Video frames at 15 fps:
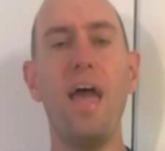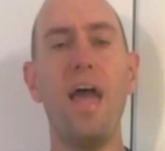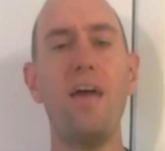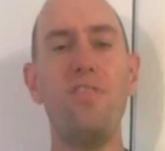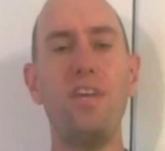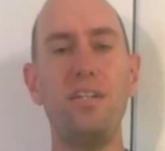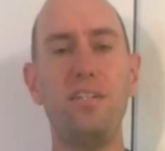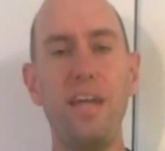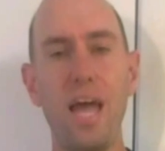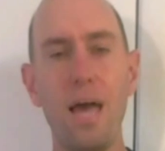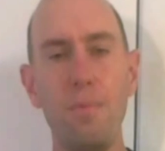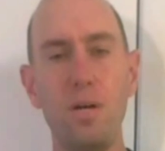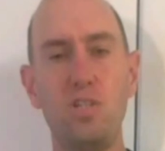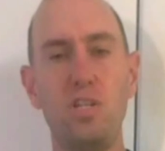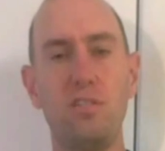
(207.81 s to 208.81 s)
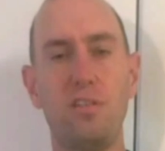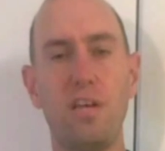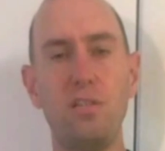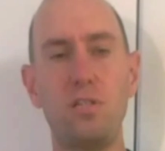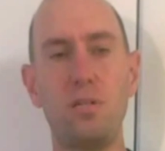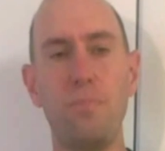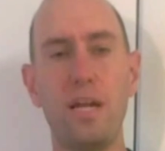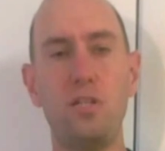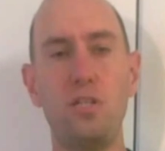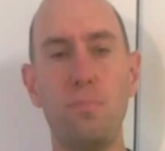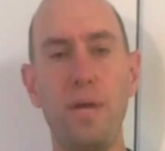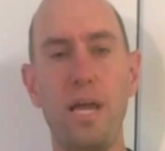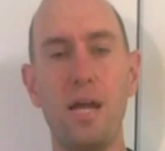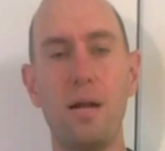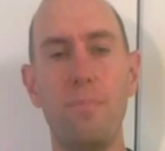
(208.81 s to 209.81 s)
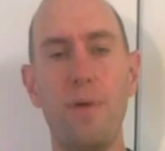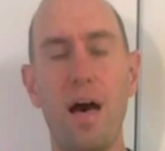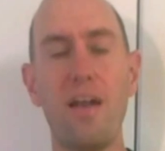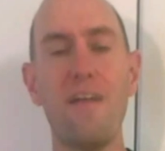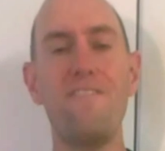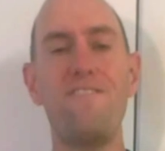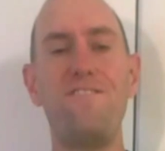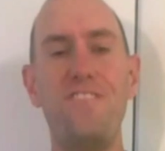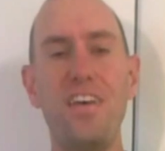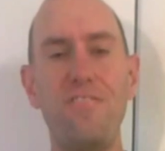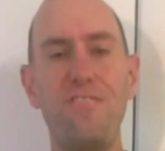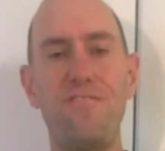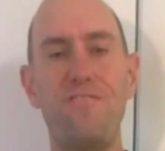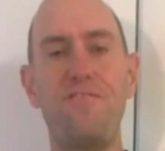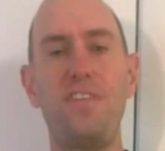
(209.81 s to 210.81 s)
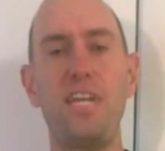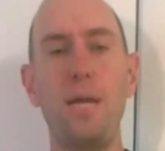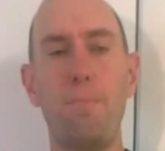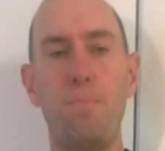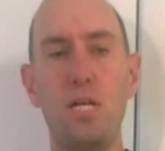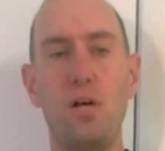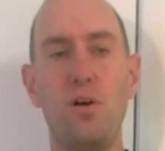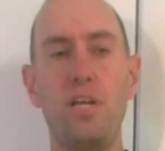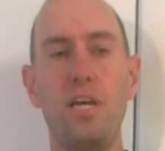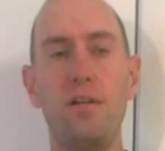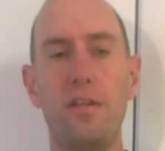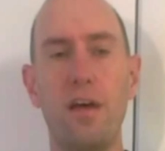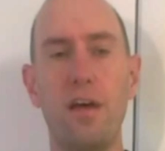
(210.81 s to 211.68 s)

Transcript: and the damage is estimated to be at about $50 billion.